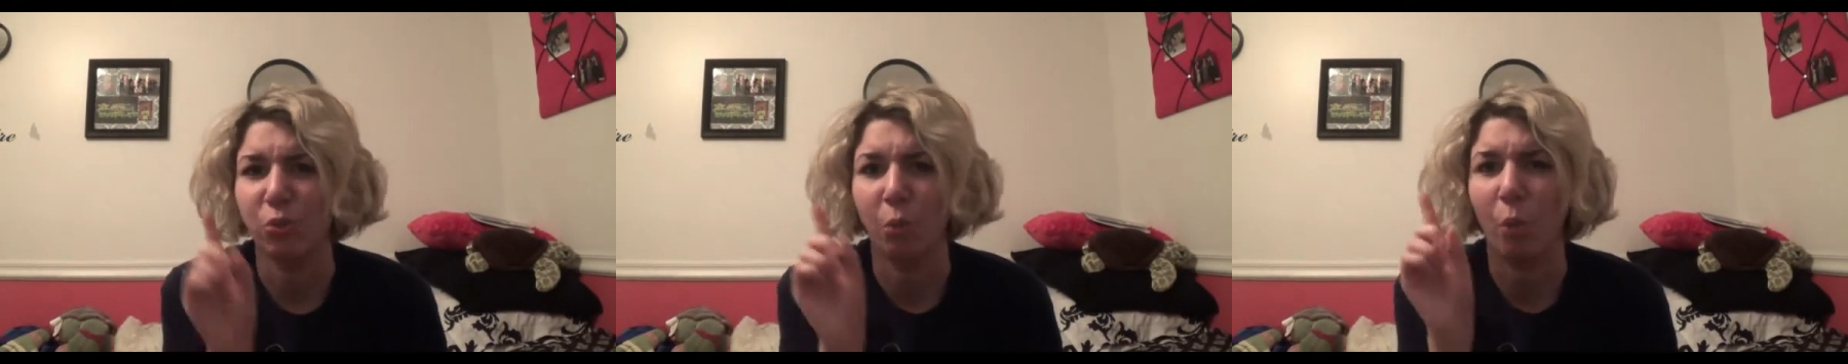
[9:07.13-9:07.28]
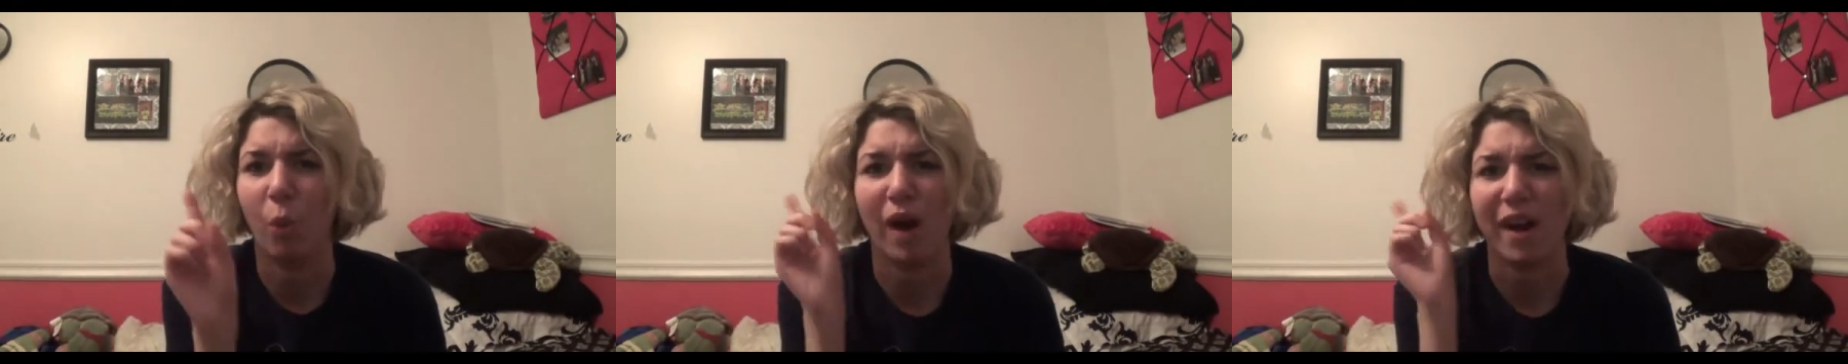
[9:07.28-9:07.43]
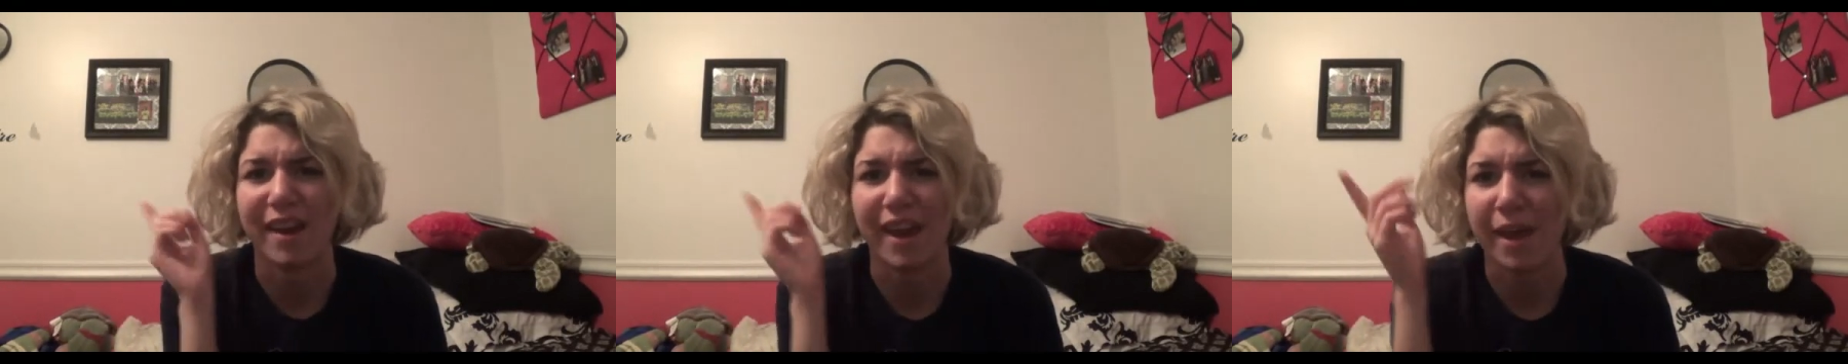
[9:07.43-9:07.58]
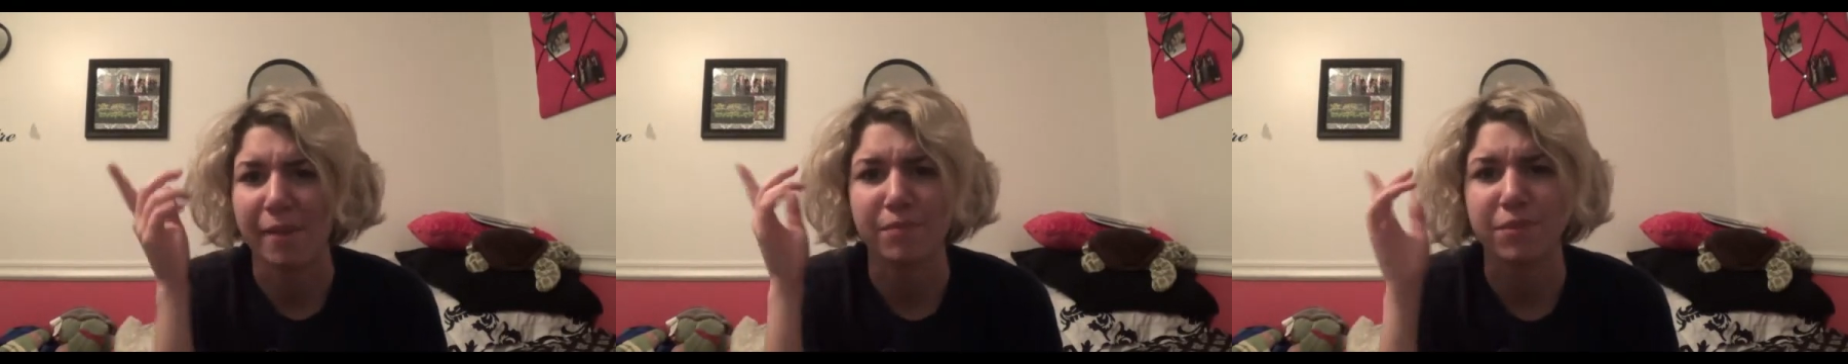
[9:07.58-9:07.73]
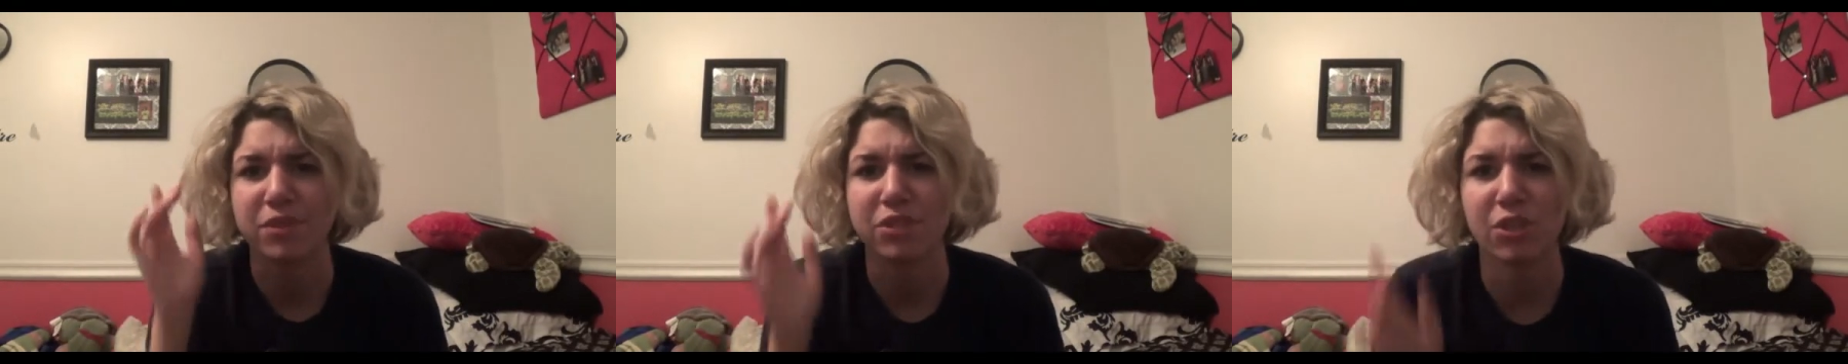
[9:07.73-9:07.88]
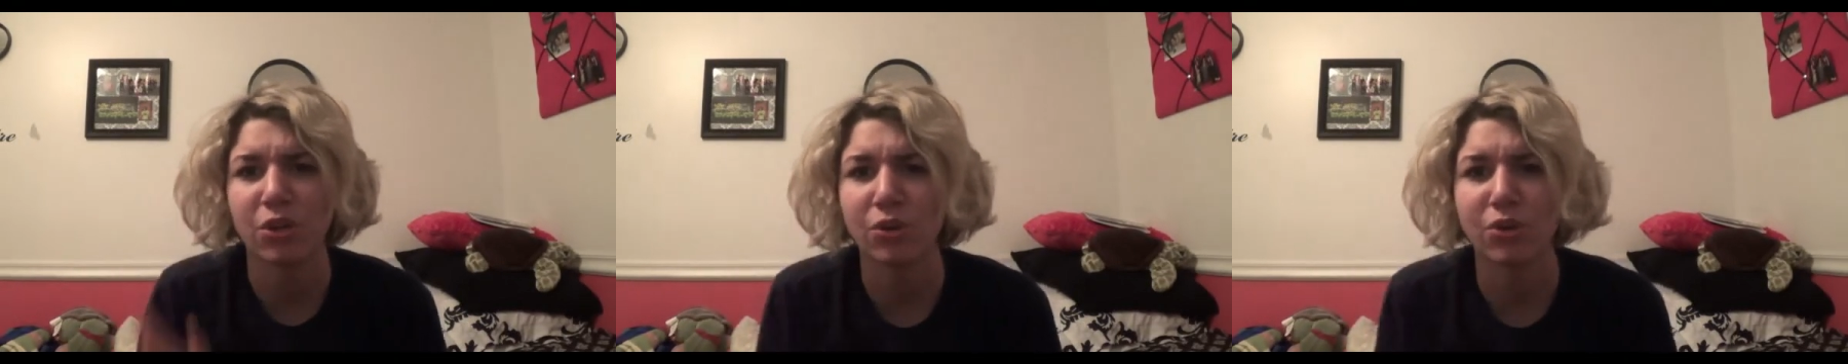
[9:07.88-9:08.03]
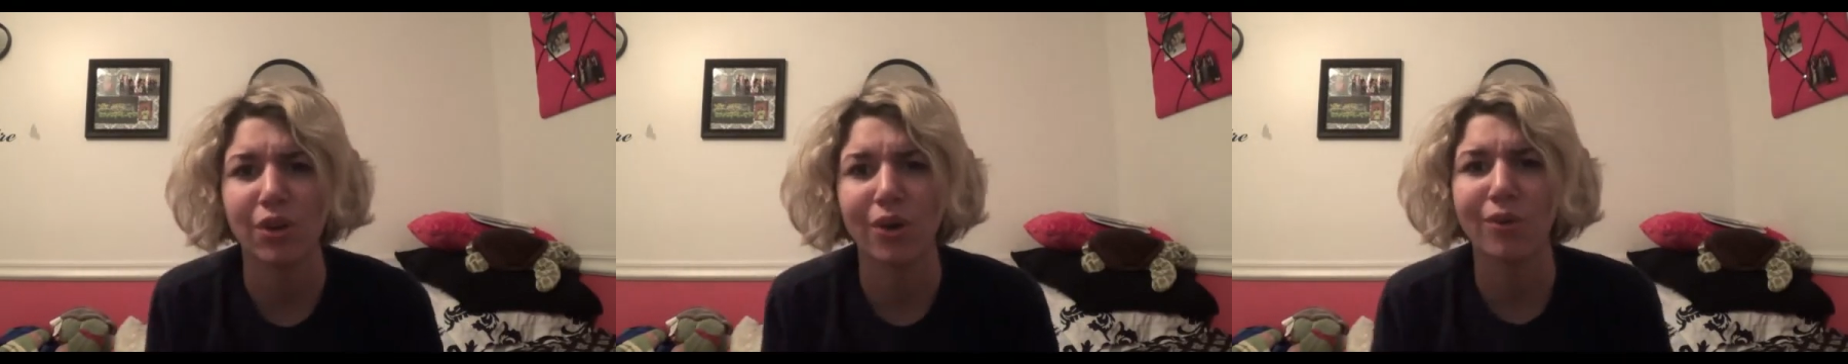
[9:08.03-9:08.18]
one
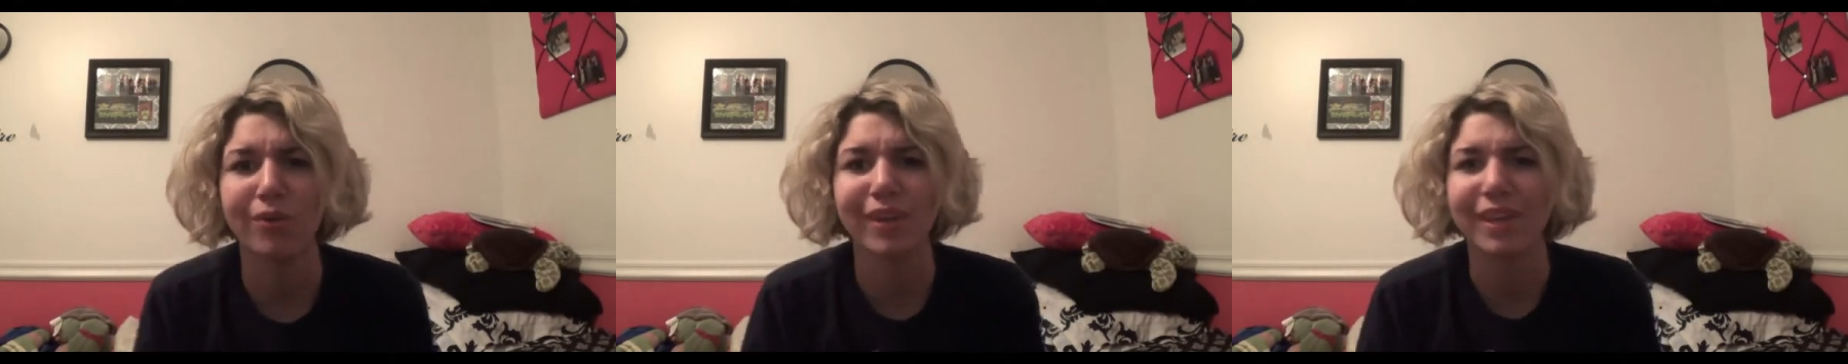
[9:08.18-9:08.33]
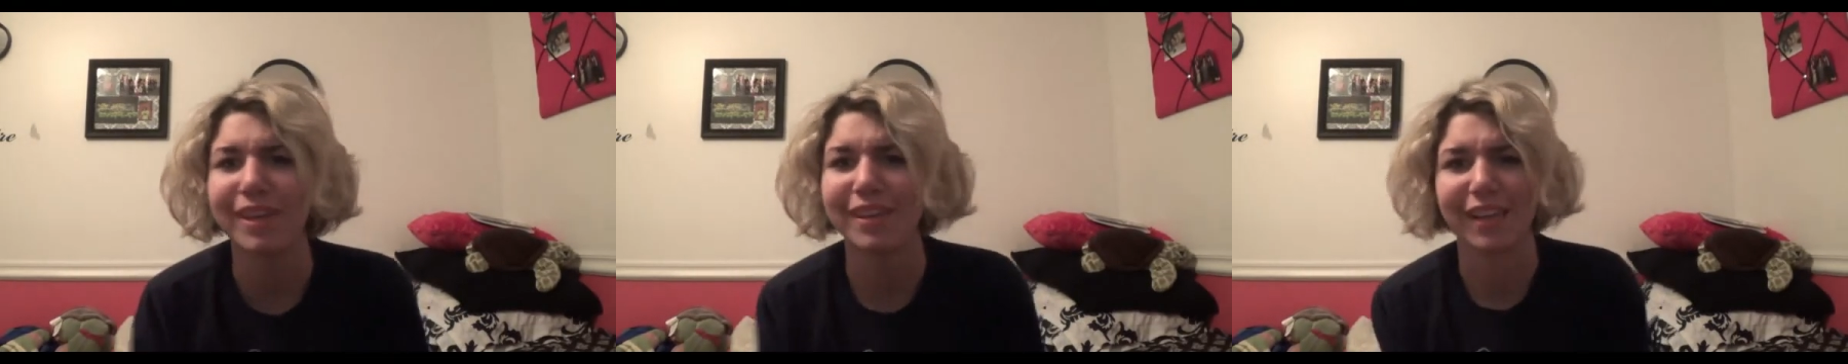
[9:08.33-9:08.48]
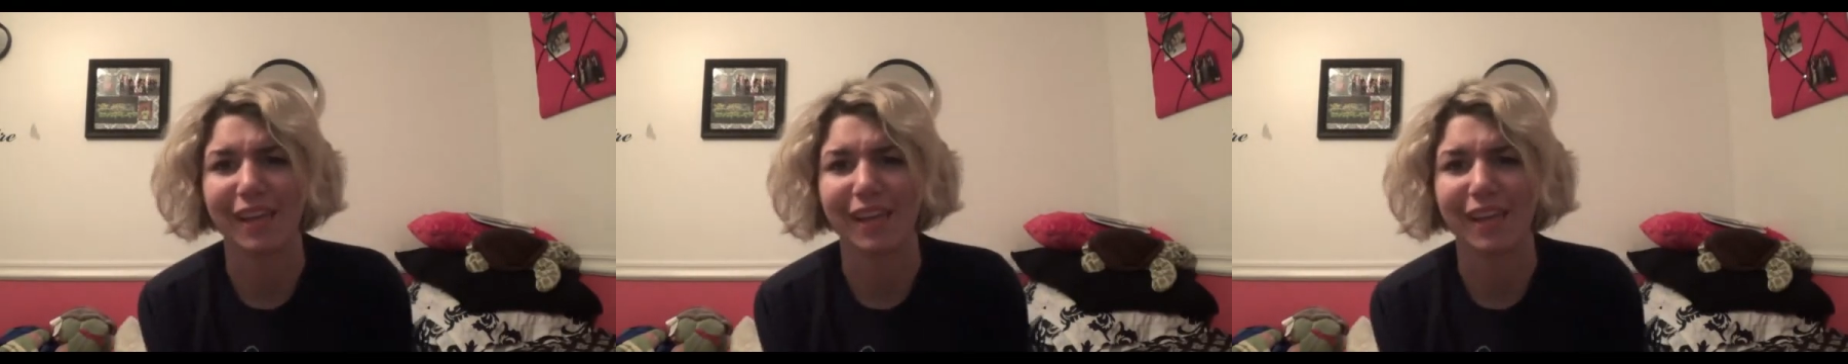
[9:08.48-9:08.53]
episode only?